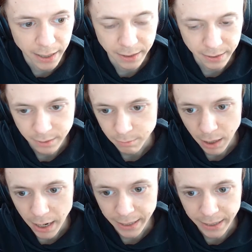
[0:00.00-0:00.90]
and
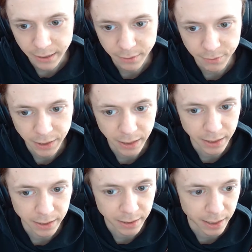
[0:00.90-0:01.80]
I get the
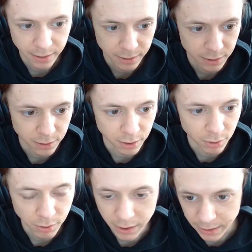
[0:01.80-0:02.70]
feeling that, you
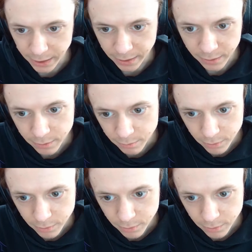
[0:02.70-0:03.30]
know, it can